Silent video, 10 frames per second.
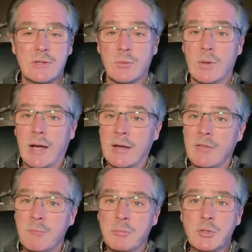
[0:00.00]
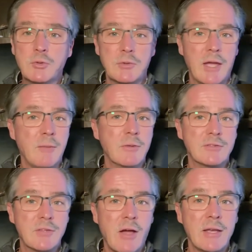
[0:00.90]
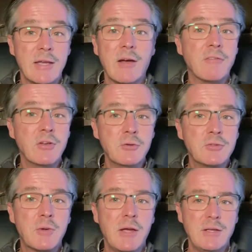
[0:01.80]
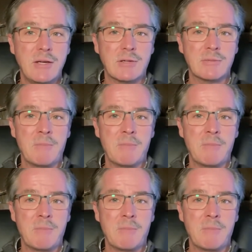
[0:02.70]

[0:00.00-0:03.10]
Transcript: well, out of the blue came the signing of a new trade deal.